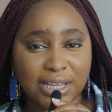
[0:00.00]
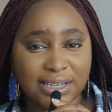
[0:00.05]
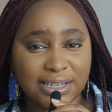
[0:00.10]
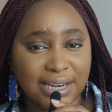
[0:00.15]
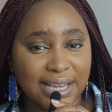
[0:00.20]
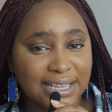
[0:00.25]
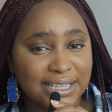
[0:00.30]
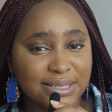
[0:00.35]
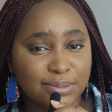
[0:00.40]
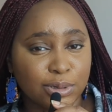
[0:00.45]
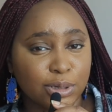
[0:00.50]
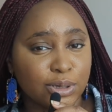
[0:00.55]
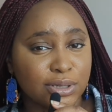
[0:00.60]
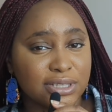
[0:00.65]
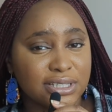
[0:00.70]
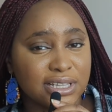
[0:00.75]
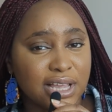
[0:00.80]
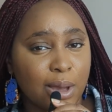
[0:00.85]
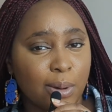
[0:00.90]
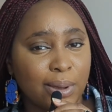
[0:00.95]
than that,
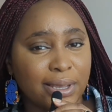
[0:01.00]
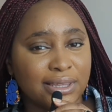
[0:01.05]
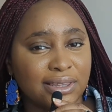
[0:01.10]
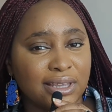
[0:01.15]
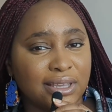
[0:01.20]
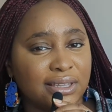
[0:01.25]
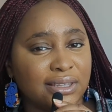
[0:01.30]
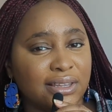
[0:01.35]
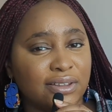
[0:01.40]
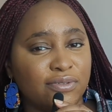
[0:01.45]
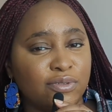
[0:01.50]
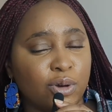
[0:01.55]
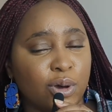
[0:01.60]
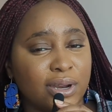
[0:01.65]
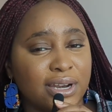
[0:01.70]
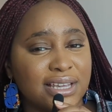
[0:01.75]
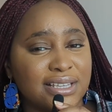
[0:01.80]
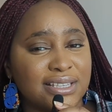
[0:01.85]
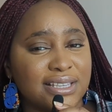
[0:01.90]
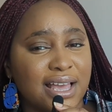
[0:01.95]
because now I think they've
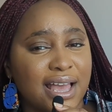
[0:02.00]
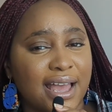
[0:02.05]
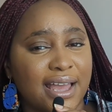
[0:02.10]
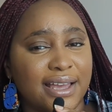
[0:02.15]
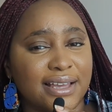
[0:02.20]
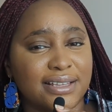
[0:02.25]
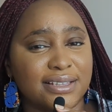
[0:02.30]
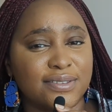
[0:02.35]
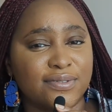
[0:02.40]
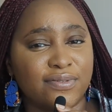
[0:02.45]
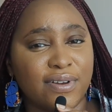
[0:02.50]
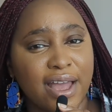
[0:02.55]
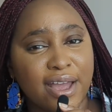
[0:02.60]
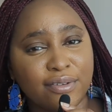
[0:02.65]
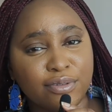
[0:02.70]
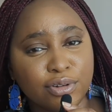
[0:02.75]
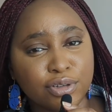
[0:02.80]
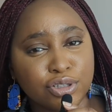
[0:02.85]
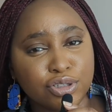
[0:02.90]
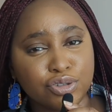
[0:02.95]
gone as high as
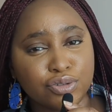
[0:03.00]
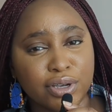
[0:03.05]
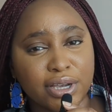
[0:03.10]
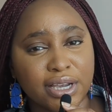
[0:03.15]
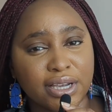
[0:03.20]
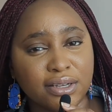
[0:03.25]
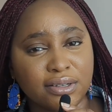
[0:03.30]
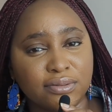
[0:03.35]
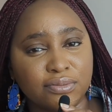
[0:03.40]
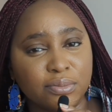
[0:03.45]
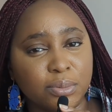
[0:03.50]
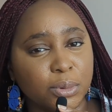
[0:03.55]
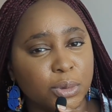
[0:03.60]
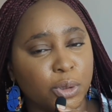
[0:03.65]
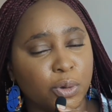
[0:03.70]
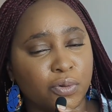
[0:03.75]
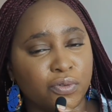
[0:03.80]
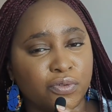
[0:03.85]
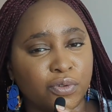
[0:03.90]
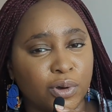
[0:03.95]
500,
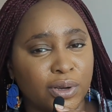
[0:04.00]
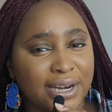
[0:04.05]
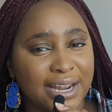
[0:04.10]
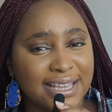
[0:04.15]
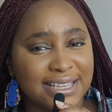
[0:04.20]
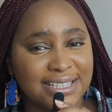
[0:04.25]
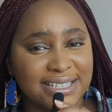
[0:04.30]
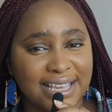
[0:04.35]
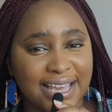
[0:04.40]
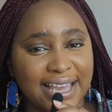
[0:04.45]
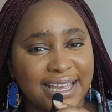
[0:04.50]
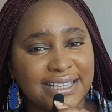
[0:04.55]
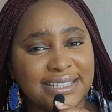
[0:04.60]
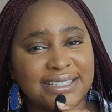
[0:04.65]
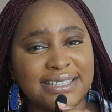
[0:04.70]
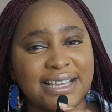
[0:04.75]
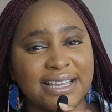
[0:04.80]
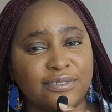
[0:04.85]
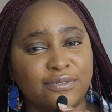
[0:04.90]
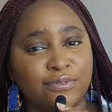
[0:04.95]

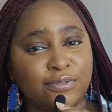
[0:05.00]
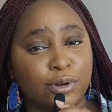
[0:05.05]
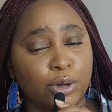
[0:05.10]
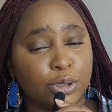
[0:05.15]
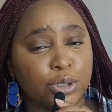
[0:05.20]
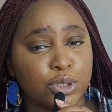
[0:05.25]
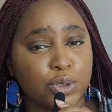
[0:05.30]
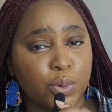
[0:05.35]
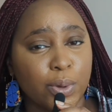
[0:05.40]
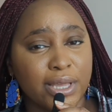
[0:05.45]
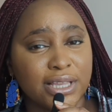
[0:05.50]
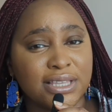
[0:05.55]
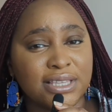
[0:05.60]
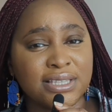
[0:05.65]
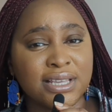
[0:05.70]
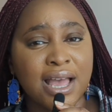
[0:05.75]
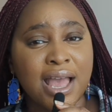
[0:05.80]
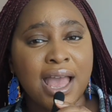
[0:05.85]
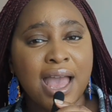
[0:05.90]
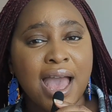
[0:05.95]
498, it
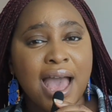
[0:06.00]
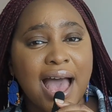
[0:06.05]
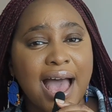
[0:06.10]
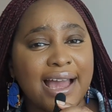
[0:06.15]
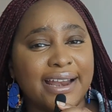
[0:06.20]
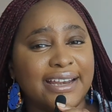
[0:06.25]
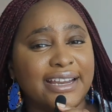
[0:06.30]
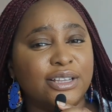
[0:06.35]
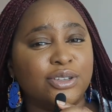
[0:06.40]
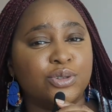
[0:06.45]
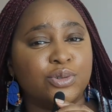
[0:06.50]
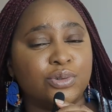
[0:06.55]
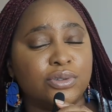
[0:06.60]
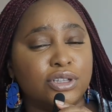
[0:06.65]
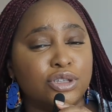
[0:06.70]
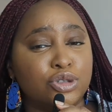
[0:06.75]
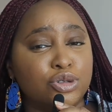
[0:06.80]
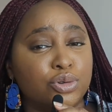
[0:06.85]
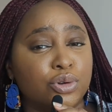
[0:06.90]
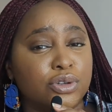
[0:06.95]
fluctuates, and they do
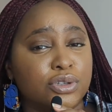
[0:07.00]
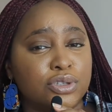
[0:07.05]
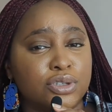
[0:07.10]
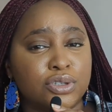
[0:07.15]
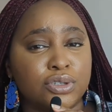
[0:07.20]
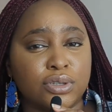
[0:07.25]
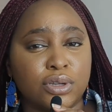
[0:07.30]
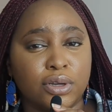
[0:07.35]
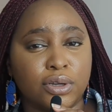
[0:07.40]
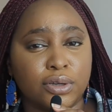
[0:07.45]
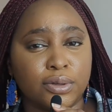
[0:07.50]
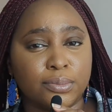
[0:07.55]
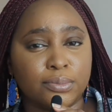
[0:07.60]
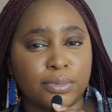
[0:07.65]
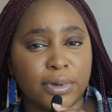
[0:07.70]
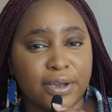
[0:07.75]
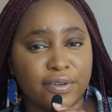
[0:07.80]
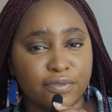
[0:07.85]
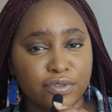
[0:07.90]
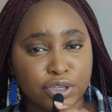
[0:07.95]
the draws
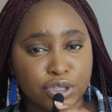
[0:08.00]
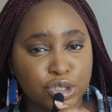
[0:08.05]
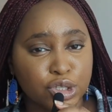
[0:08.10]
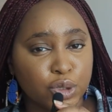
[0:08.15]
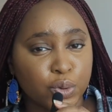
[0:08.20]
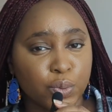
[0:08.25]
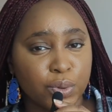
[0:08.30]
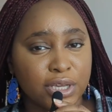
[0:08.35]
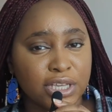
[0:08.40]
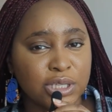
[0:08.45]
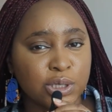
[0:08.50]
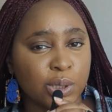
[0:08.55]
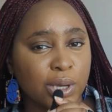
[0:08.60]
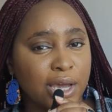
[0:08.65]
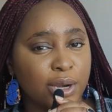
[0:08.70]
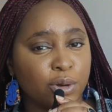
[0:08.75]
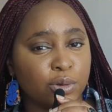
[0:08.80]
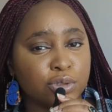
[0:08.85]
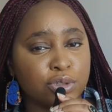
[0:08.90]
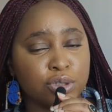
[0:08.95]
every 2 weeks. You
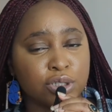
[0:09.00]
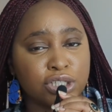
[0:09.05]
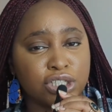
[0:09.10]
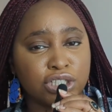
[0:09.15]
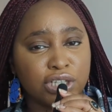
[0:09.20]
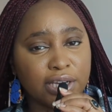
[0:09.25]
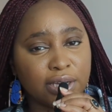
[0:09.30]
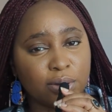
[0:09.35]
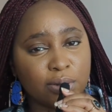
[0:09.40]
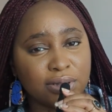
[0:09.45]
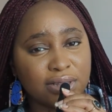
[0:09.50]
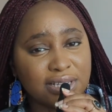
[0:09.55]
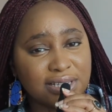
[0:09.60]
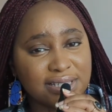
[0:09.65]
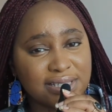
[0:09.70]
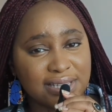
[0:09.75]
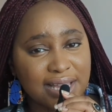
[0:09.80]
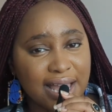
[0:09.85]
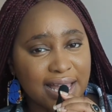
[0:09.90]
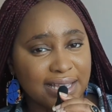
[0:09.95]
can also check on the
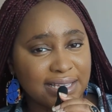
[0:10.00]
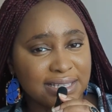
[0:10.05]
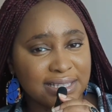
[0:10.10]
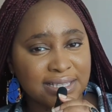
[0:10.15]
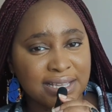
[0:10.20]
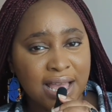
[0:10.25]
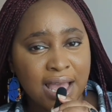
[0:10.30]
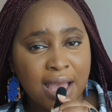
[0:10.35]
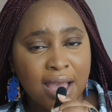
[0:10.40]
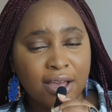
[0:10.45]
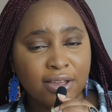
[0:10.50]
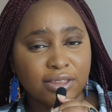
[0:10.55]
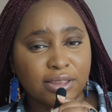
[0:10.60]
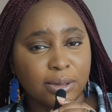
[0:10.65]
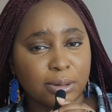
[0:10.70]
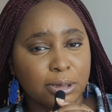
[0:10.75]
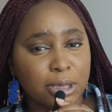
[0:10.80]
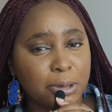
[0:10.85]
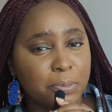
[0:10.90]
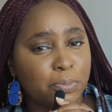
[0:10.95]
site,
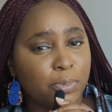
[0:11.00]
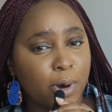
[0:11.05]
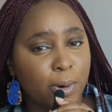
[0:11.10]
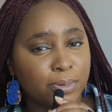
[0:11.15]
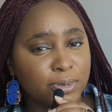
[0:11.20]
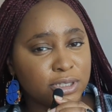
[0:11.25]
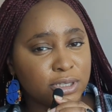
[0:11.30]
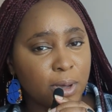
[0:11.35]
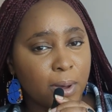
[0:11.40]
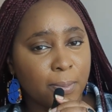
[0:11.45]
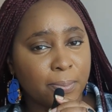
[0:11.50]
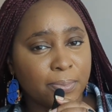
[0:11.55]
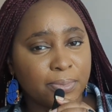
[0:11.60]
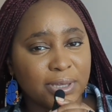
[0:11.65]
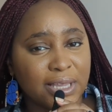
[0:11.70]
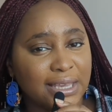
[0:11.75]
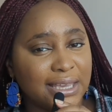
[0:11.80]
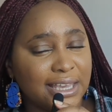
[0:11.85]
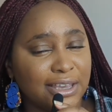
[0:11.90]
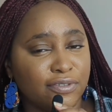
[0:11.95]
it pops up,
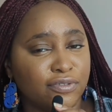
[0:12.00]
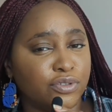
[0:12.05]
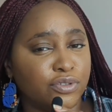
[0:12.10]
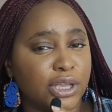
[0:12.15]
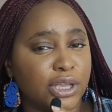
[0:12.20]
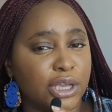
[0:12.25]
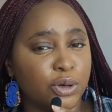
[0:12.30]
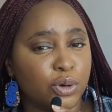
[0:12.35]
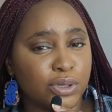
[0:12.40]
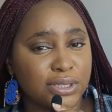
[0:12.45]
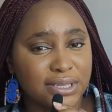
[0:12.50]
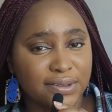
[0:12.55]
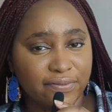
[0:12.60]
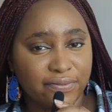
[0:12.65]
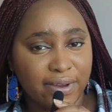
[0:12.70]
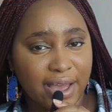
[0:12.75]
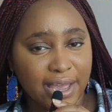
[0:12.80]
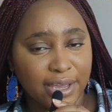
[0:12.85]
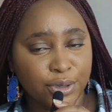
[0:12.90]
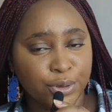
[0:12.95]
they
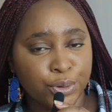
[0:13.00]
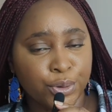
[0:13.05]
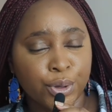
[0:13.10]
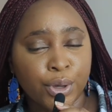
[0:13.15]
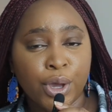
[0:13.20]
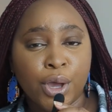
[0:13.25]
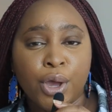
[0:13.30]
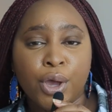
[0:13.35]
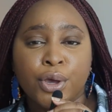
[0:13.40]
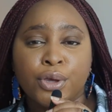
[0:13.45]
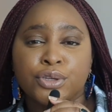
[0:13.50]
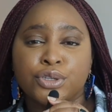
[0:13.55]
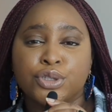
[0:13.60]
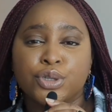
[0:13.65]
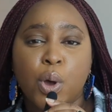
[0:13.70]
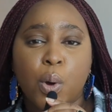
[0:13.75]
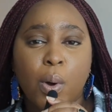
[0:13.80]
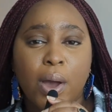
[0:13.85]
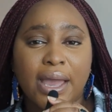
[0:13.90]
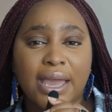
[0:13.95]
notify you.
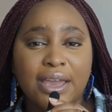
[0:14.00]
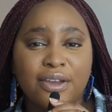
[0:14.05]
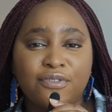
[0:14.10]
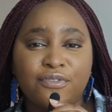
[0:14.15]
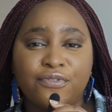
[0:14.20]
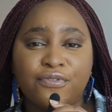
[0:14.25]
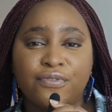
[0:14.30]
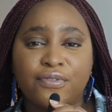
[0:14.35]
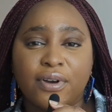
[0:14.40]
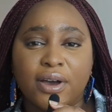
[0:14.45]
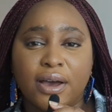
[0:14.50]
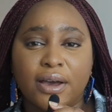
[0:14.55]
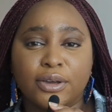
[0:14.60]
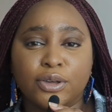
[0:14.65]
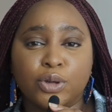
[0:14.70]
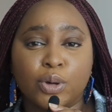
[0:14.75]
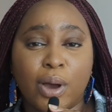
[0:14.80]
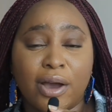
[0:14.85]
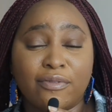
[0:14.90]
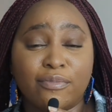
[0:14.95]
So if
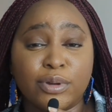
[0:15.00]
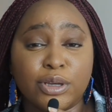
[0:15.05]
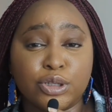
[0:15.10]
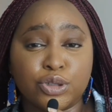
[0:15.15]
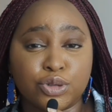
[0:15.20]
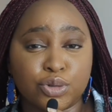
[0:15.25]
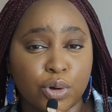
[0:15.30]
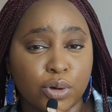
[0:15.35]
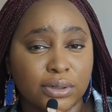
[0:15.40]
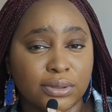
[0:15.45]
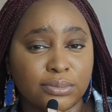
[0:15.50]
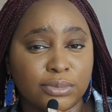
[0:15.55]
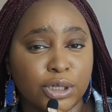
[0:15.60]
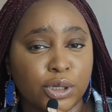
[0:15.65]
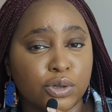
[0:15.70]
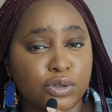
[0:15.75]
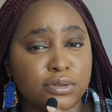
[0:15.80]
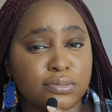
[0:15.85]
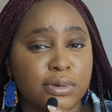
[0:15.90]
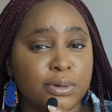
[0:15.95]
you have been drawn
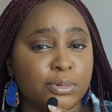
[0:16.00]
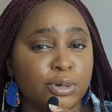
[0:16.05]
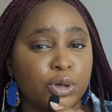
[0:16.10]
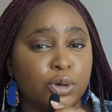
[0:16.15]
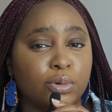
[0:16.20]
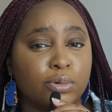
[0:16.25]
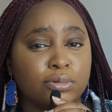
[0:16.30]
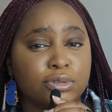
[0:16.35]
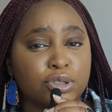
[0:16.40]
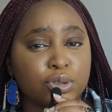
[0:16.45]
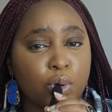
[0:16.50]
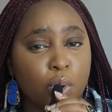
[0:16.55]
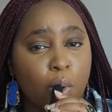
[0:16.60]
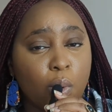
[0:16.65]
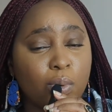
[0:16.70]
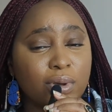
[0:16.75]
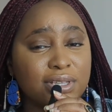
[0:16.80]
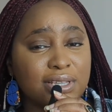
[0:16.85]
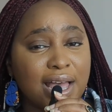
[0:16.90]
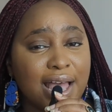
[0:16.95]
because maybe your
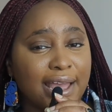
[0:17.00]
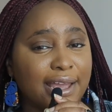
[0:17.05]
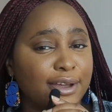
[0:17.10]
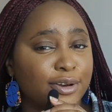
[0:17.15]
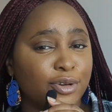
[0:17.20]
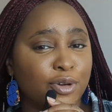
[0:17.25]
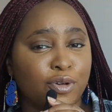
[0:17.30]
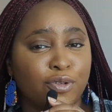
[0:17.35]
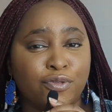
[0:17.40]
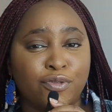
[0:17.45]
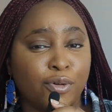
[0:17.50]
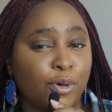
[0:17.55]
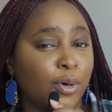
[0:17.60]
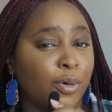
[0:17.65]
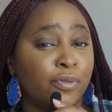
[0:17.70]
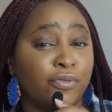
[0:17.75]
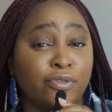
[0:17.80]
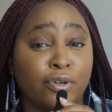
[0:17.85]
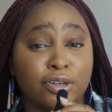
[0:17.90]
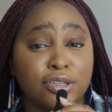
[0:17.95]
score was high enough,
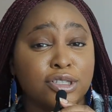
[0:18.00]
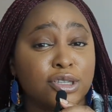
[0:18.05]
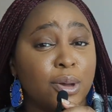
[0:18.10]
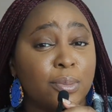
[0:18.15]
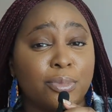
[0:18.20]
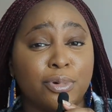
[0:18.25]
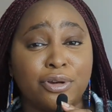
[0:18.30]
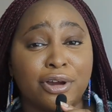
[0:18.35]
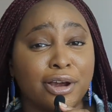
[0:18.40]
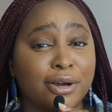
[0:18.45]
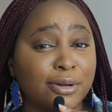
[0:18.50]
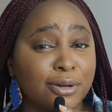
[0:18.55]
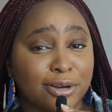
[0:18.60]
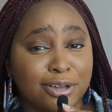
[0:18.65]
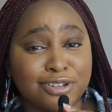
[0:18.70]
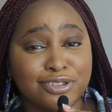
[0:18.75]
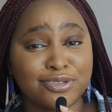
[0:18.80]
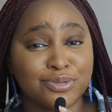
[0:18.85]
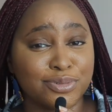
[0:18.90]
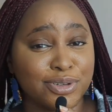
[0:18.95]
or for some
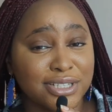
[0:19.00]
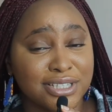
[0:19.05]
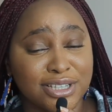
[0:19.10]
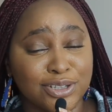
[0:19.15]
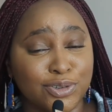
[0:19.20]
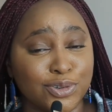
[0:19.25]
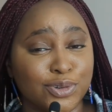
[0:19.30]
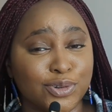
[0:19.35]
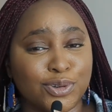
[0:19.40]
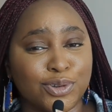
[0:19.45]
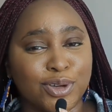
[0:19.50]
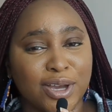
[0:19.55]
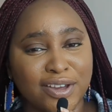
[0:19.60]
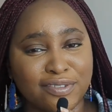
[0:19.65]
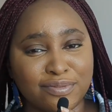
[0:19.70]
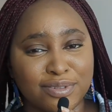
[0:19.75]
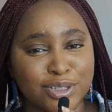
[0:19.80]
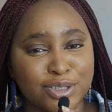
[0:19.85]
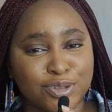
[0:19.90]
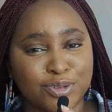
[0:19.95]
miraculous reason, you
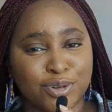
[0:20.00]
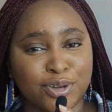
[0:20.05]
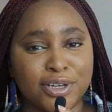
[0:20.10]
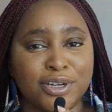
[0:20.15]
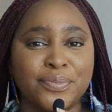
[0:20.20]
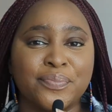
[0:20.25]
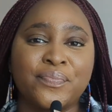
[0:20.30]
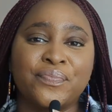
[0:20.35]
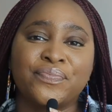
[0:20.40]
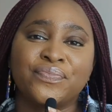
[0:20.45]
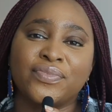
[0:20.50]
have been drawn,